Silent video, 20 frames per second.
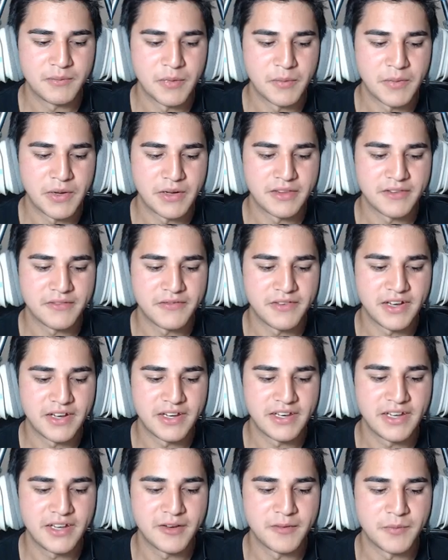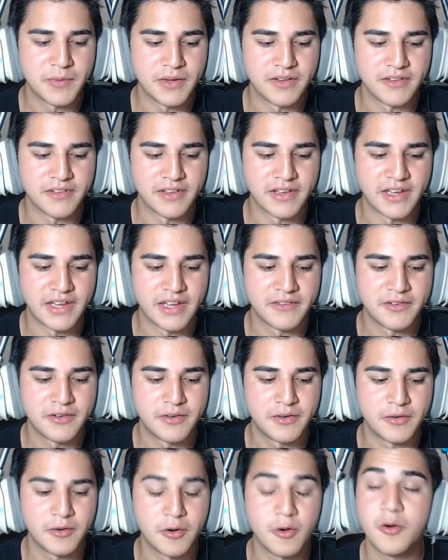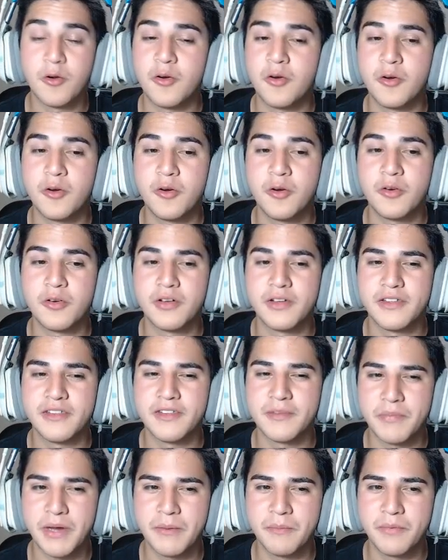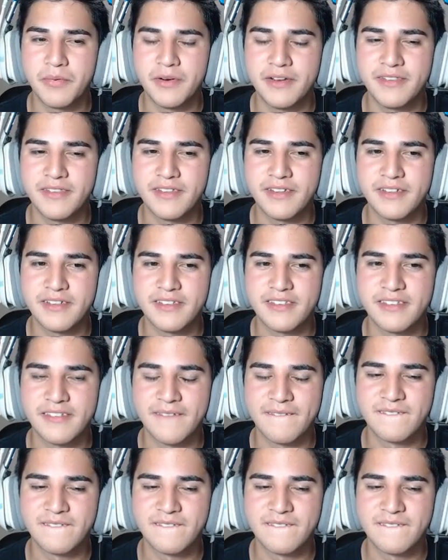about to find out because I haven't. Oh, is it Pump Princess?